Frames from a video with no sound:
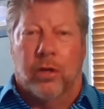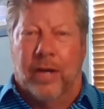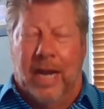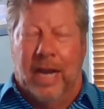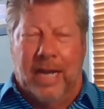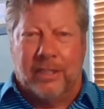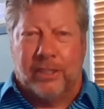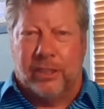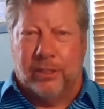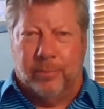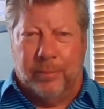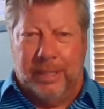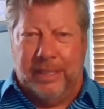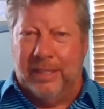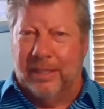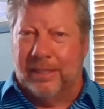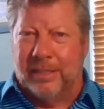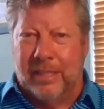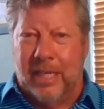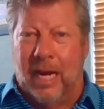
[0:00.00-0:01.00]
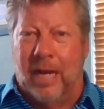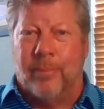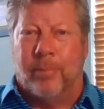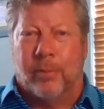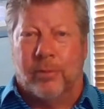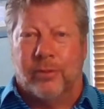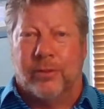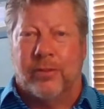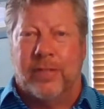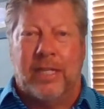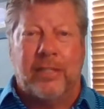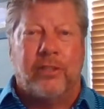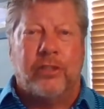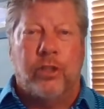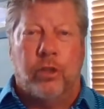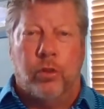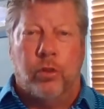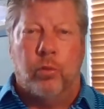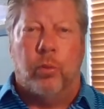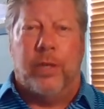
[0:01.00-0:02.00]
are asked to be disciples. That's
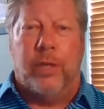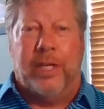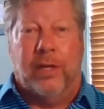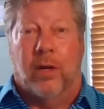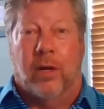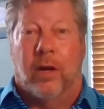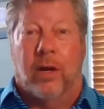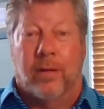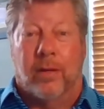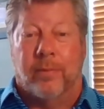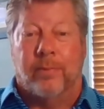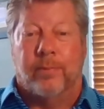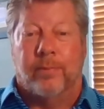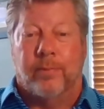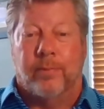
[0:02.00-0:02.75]
who we are.